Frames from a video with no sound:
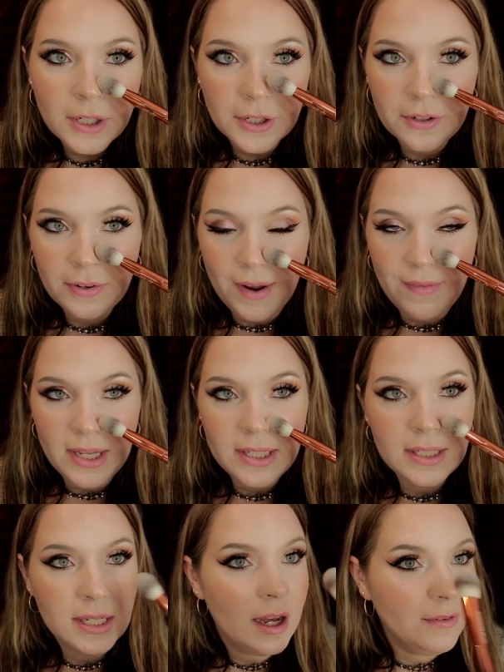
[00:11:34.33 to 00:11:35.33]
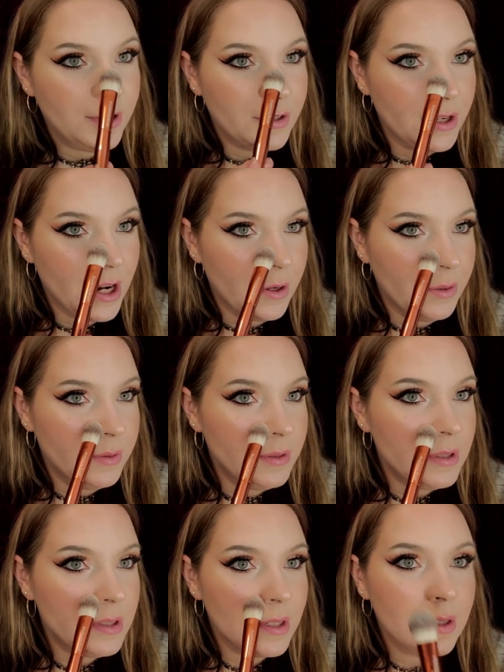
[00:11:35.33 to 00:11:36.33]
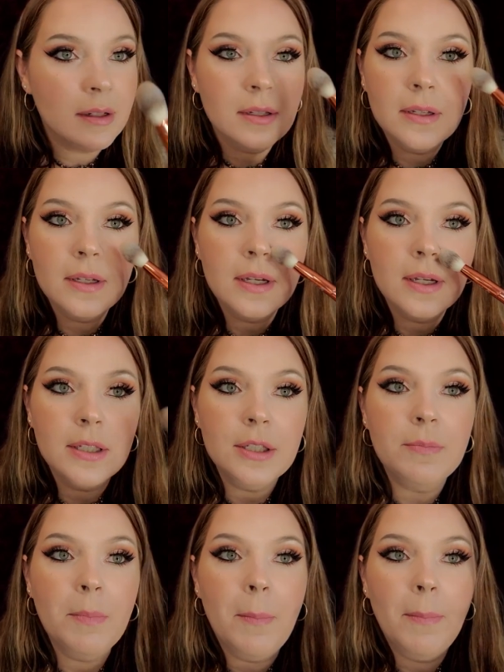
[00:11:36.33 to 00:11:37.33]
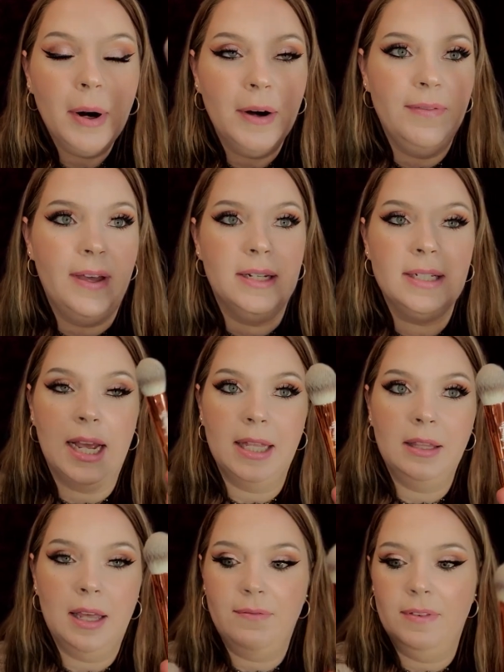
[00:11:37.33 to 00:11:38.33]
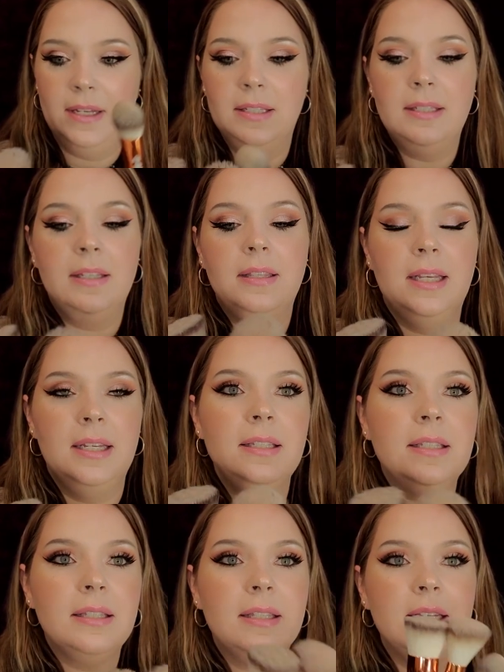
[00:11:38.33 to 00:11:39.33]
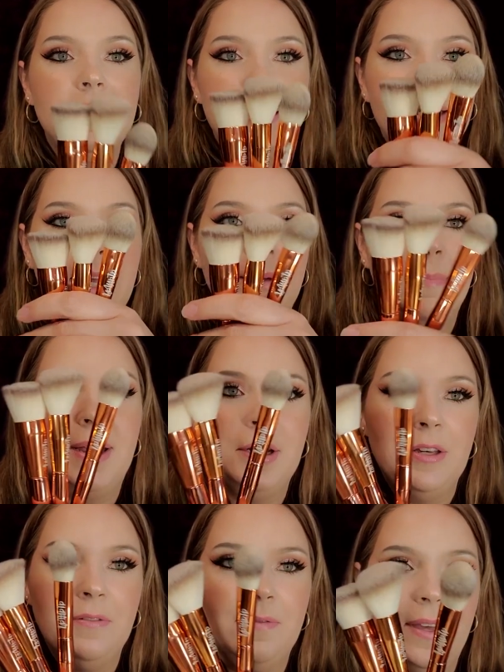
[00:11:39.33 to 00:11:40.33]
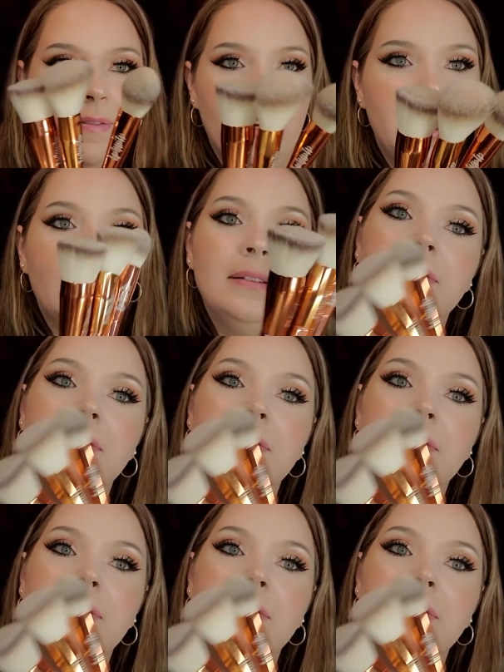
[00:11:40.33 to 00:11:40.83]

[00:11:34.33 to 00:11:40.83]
crevice of your nose. It's perfect. I love this. This is like my new favorite